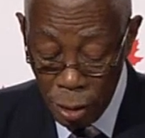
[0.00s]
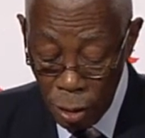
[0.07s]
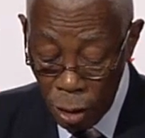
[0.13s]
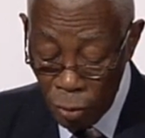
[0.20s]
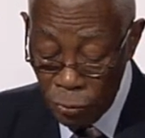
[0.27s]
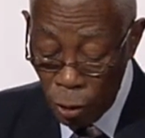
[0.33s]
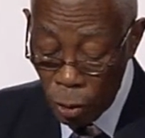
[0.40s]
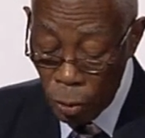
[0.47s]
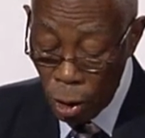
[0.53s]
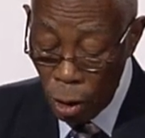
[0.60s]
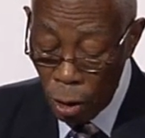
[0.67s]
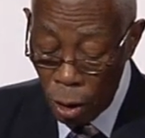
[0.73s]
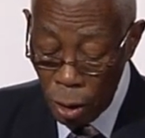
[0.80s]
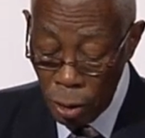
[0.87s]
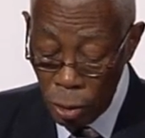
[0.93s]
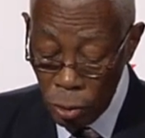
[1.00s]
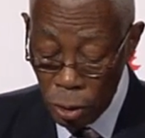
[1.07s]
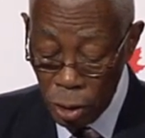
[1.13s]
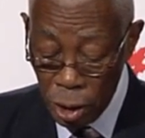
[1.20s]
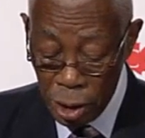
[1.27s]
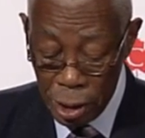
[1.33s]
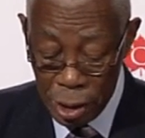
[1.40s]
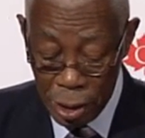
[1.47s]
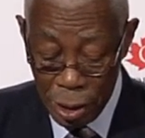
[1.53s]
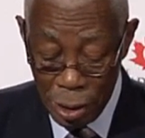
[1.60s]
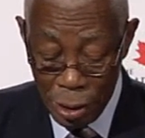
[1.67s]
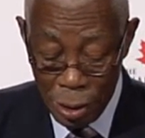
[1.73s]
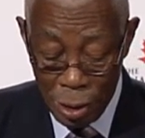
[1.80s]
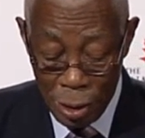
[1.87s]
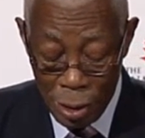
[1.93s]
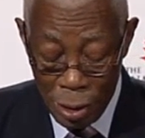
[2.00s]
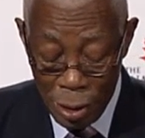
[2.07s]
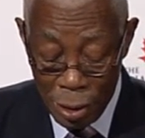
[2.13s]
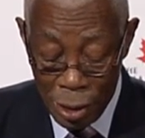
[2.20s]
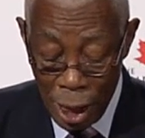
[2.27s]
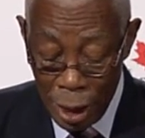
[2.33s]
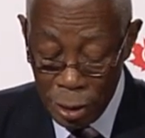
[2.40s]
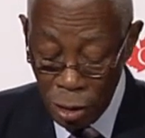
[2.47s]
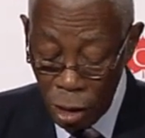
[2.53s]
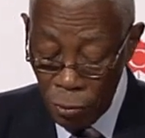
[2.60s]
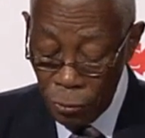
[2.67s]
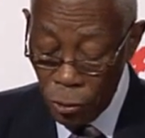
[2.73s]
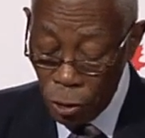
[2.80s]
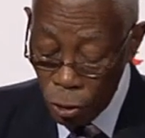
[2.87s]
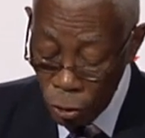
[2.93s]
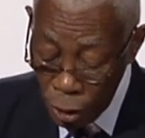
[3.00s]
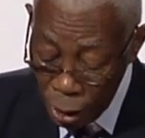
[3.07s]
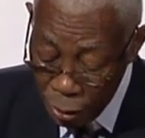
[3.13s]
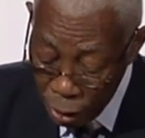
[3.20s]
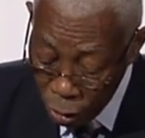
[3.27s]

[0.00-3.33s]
of our onlookers, that of the